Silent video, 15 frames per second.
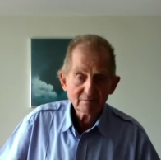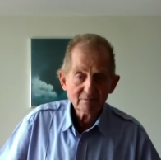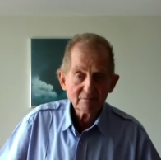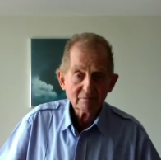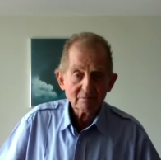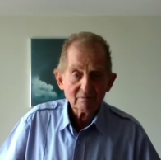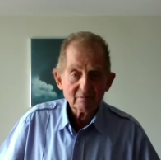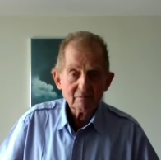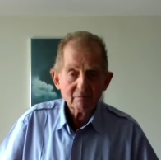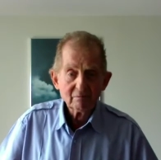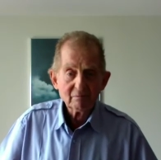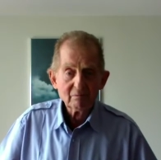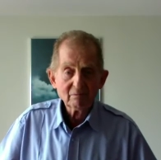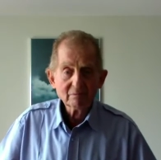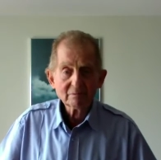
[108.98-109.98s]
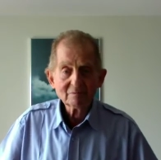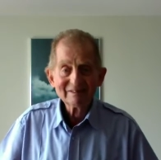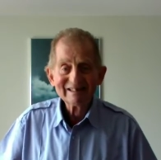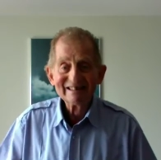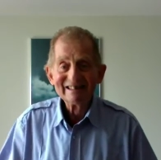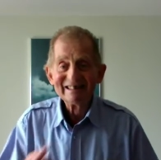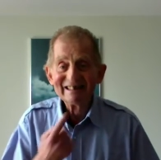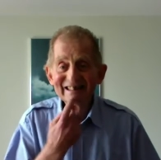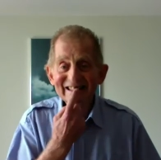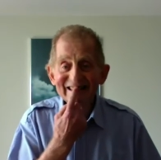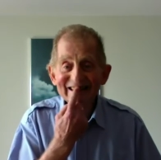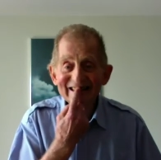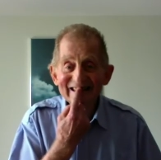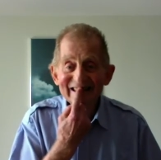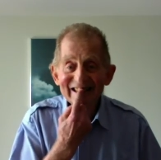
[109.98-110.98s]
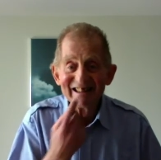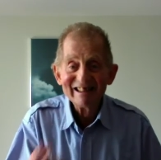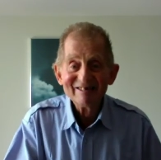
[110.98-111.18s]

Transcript: [no speech]